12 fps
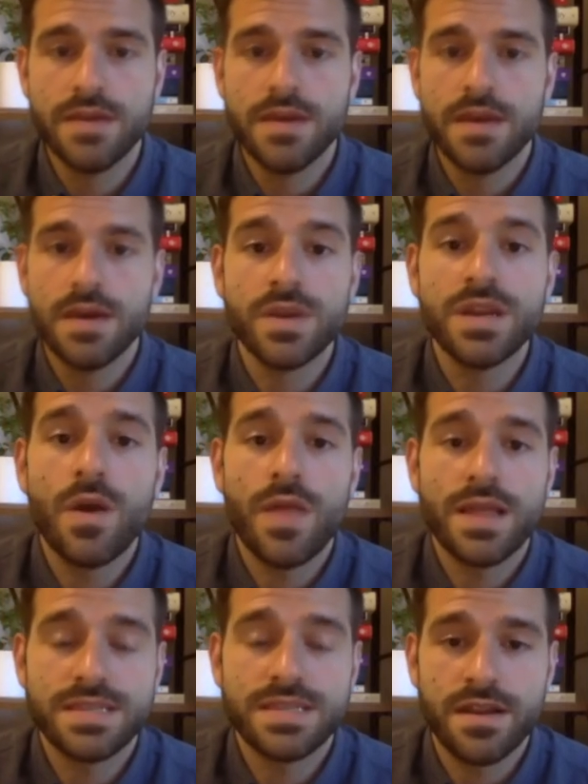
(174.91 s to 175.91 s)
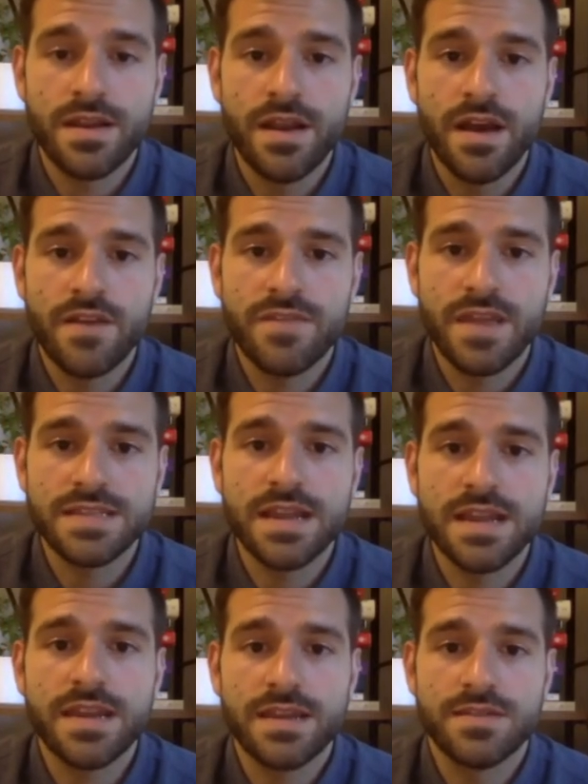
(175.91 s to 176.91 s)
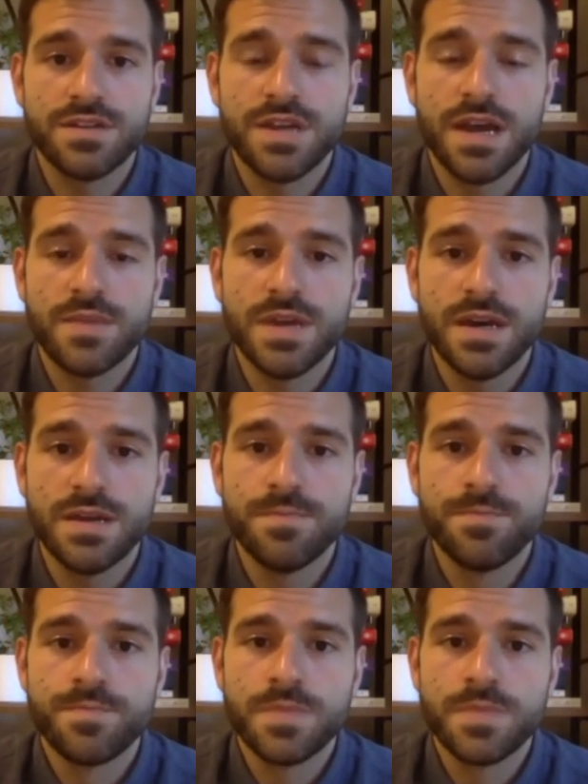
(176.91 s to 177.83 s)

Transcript: Uh, we know that's not enough. That's not getting the job done.